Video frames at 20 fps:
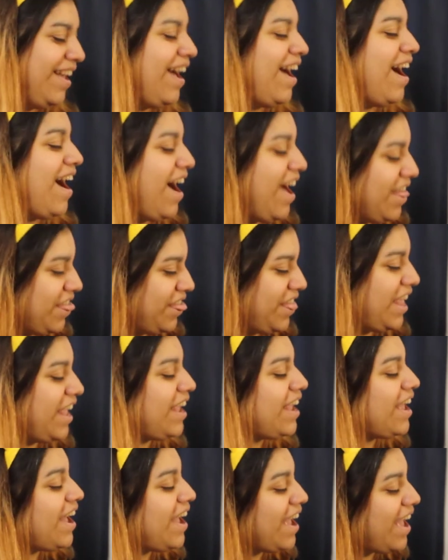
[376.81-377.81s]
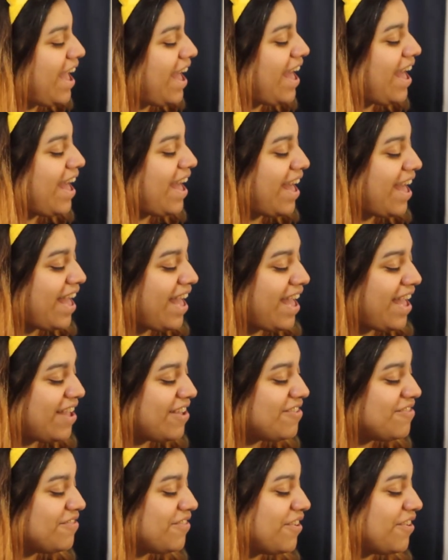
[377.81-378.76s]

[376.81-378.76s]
I think I have.